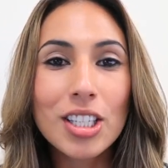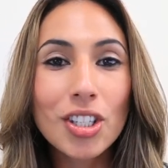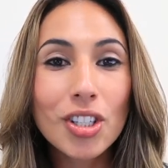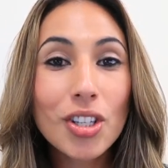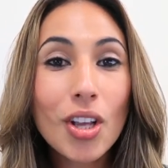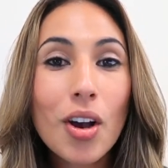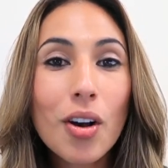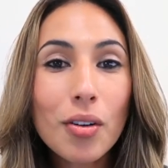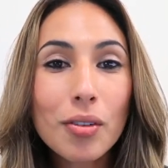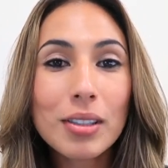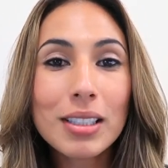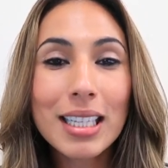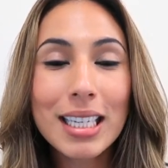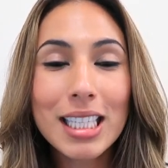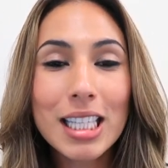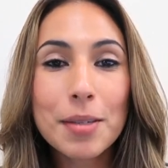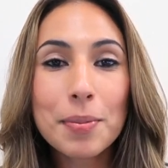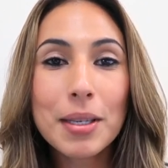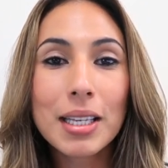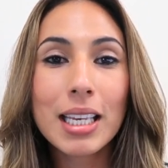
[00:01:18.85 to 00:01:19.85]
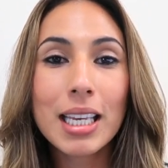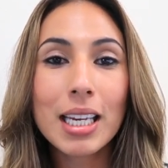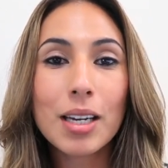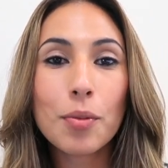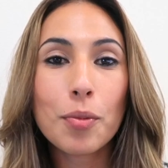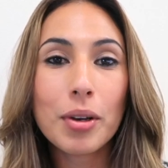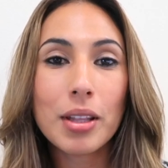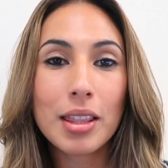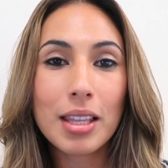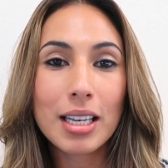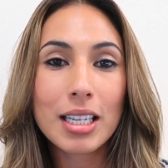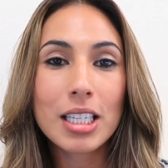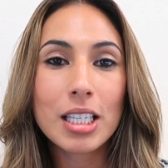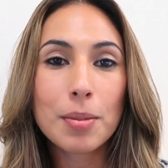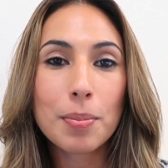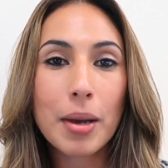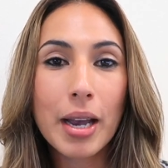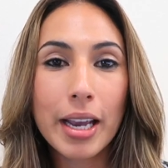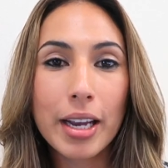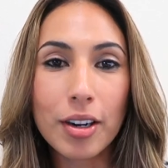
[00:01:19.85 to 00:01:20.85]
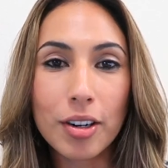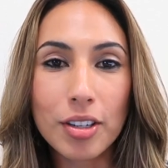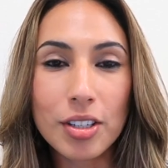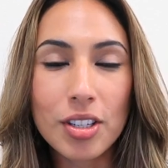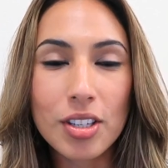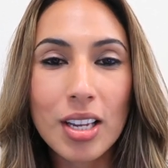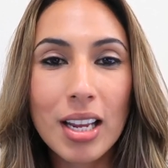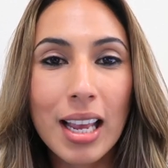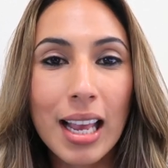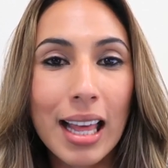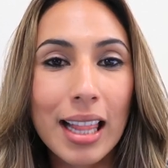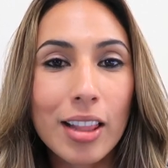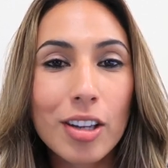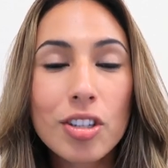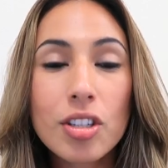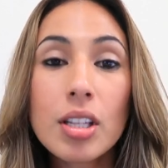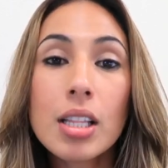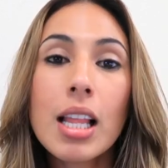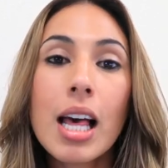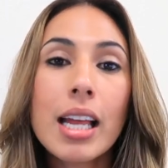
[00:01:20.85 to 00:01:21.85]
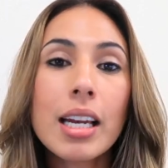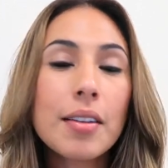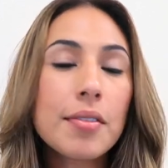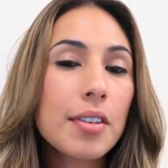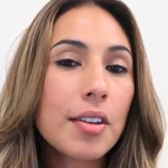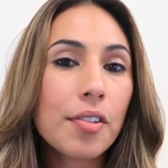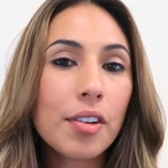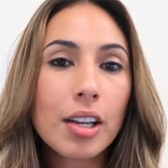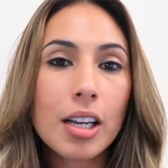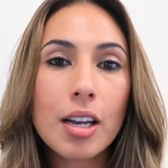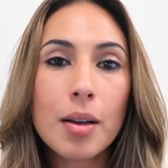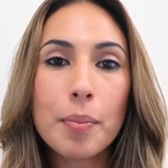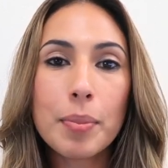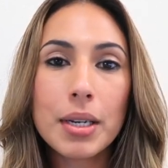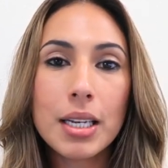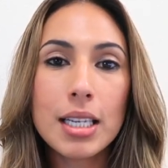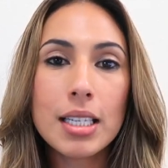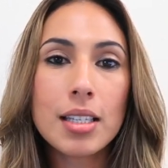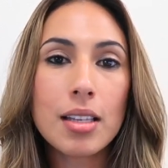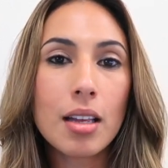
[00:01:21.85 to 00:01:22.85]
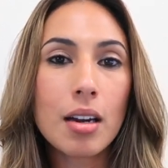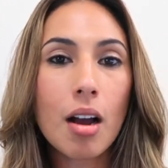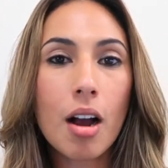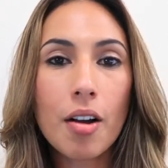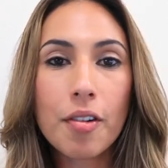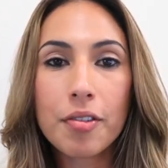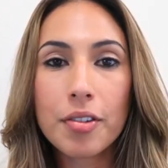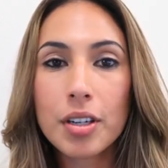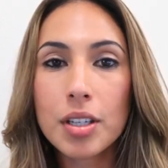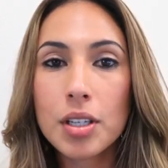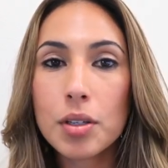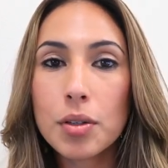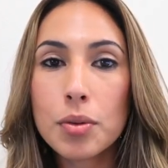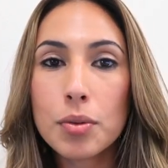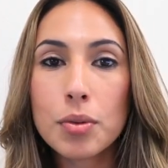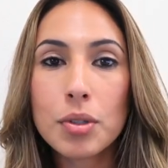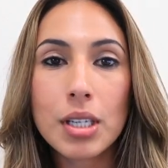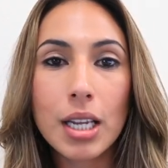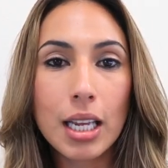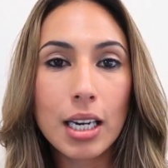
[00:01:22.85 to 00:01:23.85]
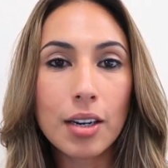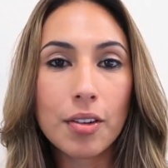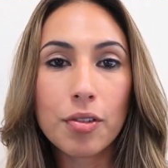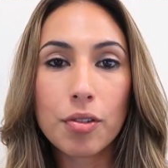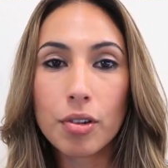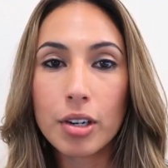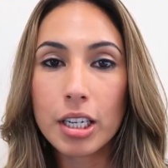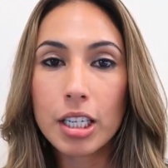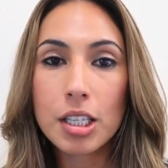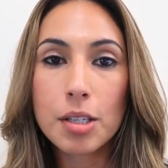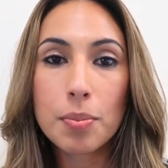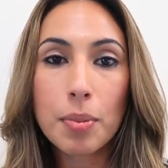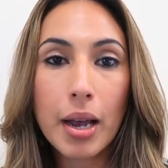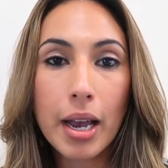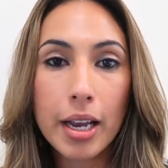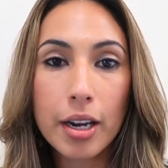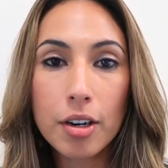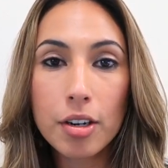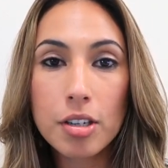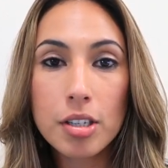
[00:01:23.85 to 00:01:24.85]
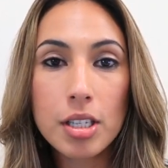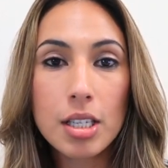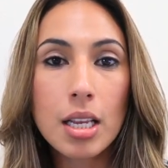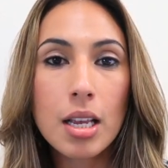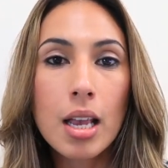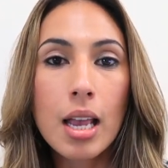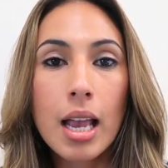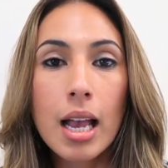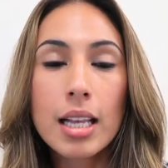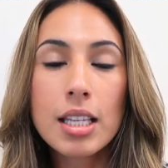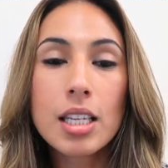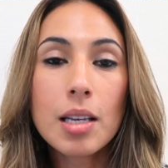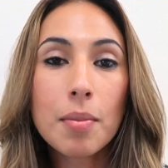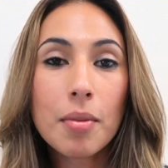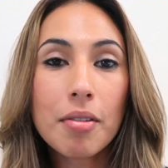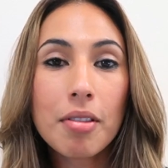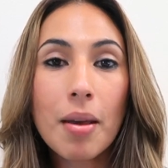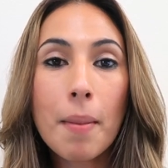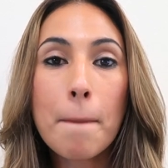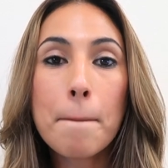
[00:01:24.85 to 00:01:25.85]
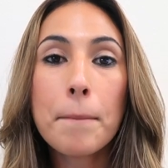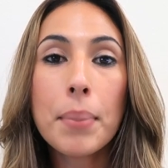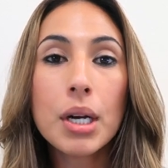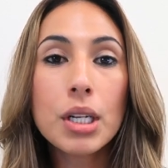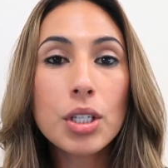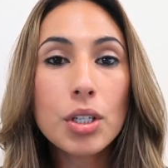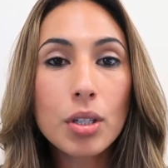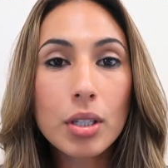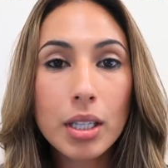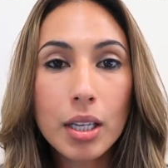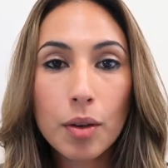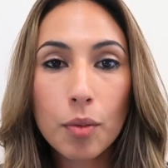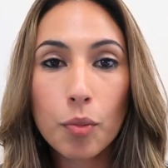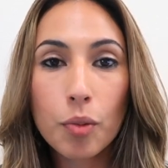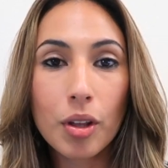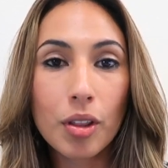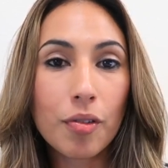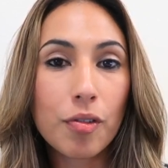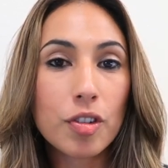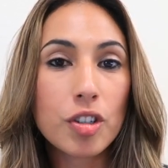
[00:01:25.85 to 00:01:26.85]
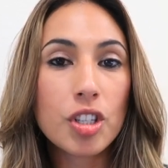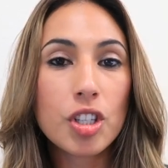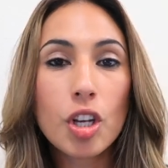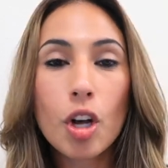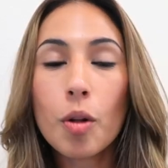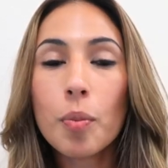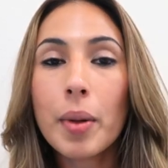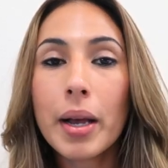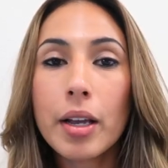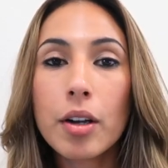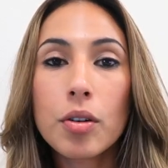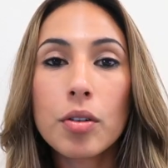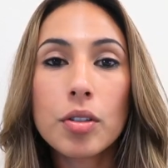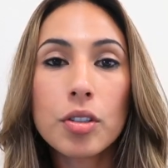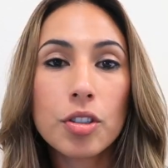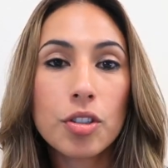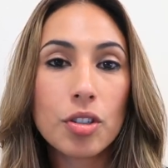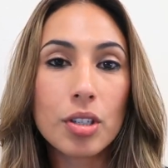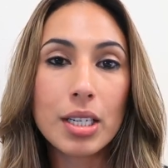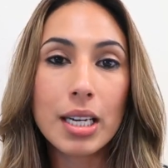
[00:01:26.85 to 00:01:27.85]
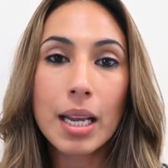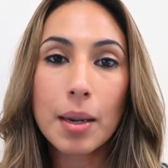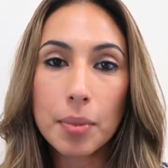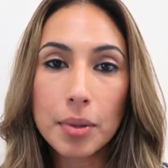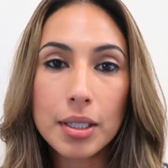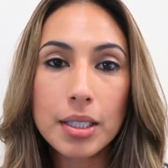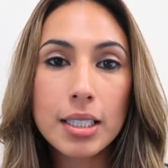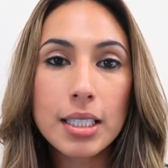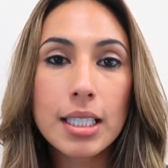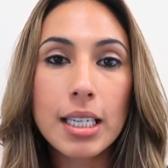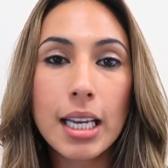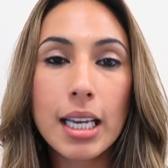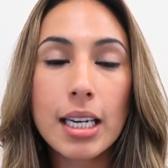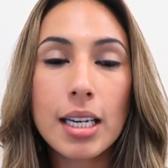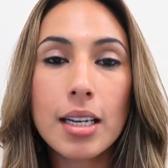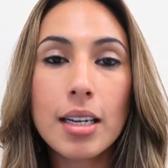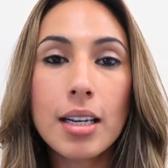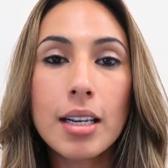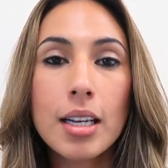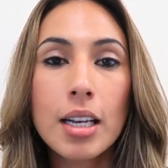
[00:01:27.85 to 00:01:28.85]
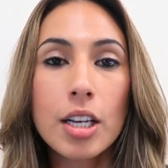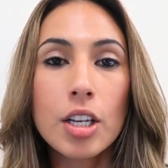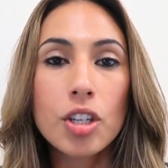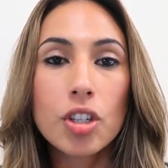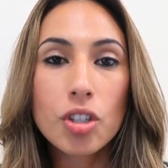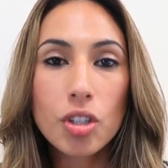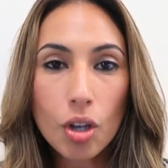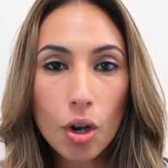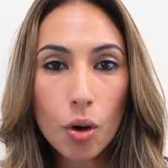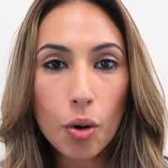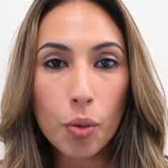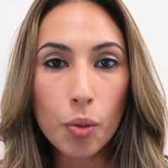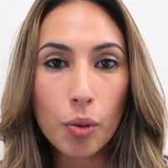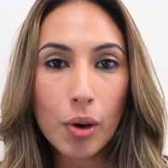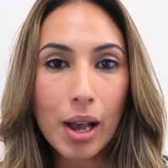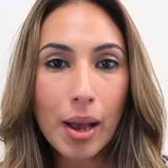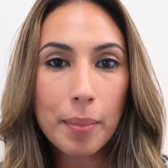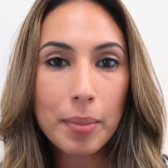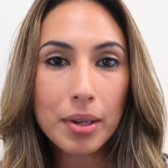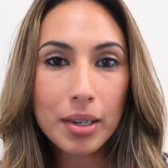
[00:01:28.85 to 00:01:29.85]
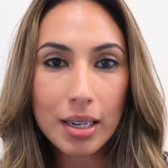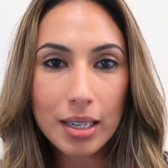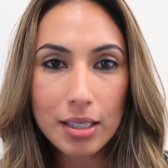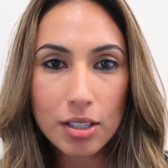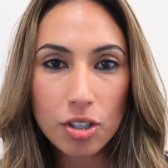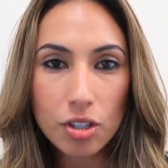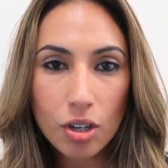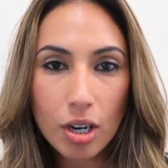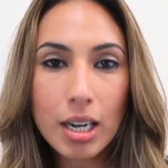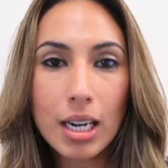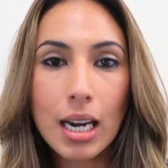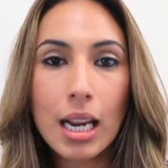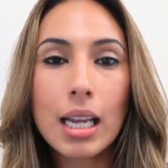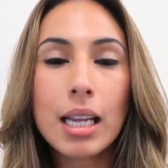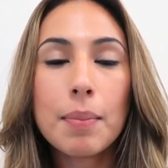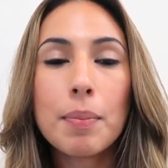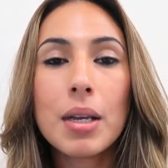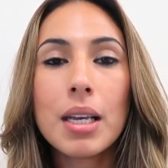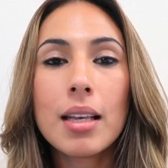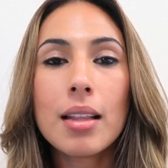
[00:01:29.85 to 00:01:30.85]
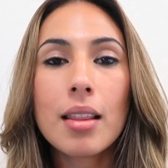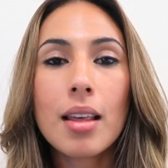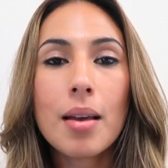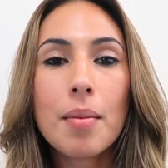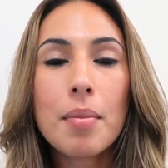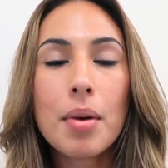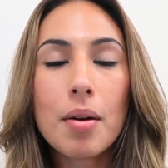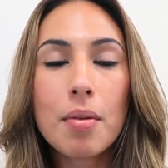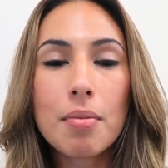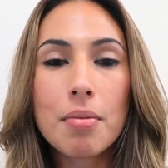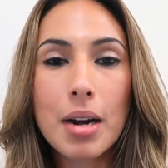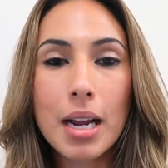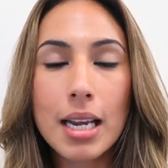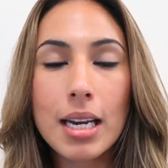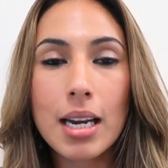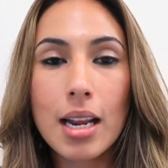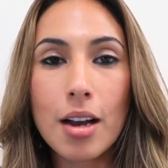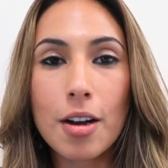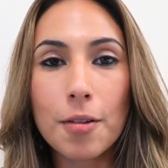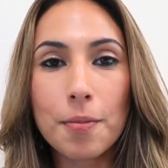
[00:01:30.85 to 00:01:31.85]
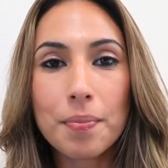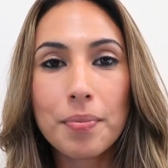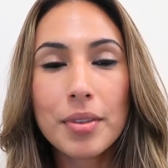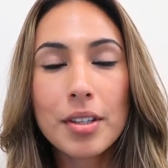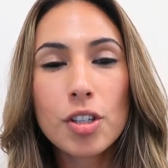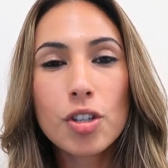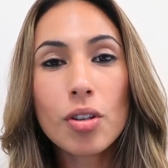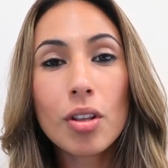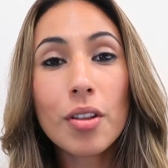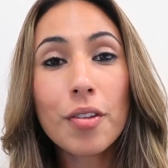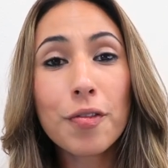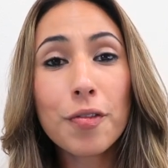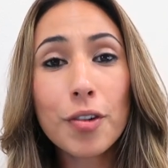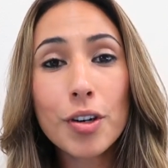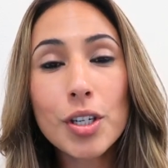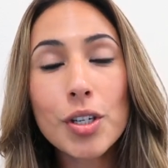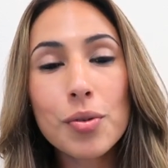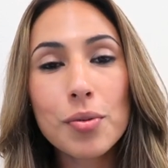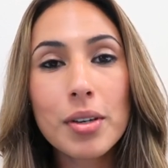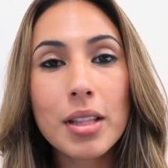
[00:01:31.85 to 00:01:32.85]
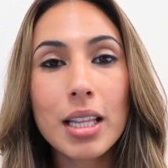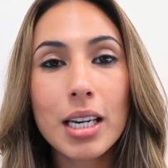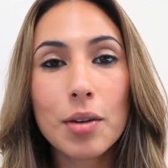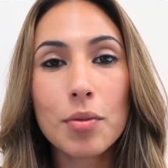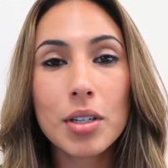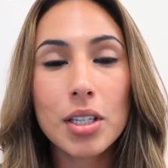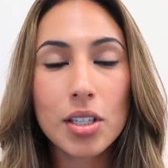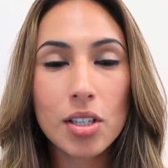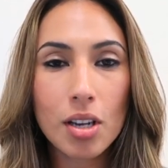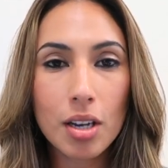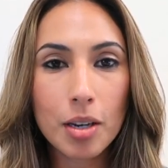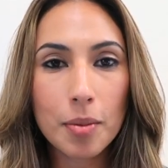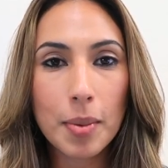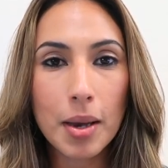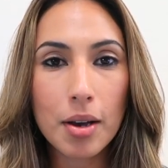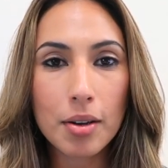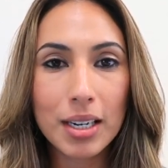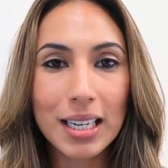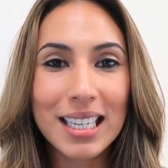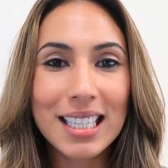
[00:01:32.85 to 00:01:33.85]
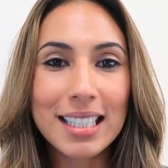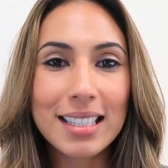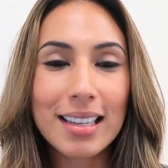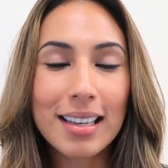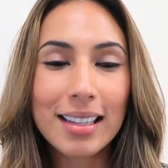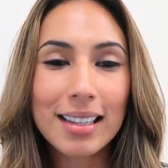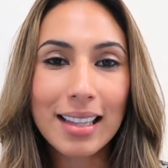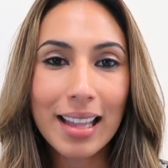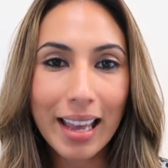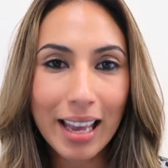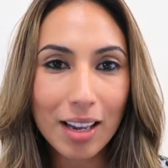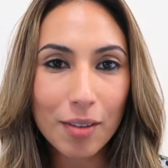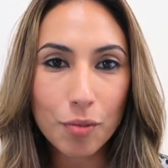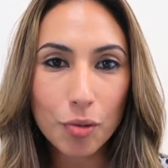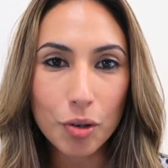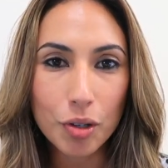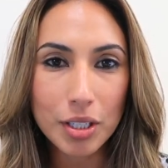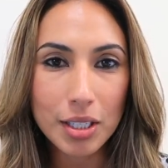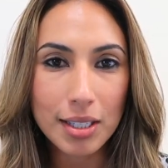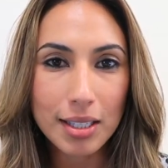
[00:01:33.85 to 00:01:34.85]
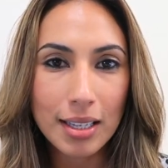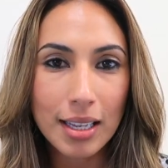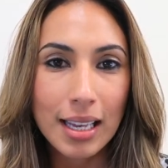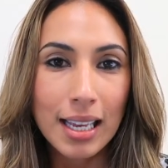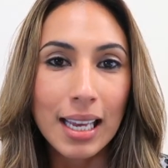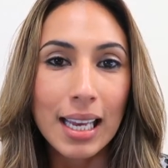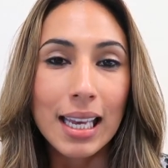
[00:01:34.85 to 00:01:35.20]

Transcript: So let's begin with expireds. There's a lot of different companies that offer you data for expireds. Some of them bundle it with for sale by owners or neighborhood data. So I'm gonna start naming them right now. So the first one that I want to talk about is Landvoice.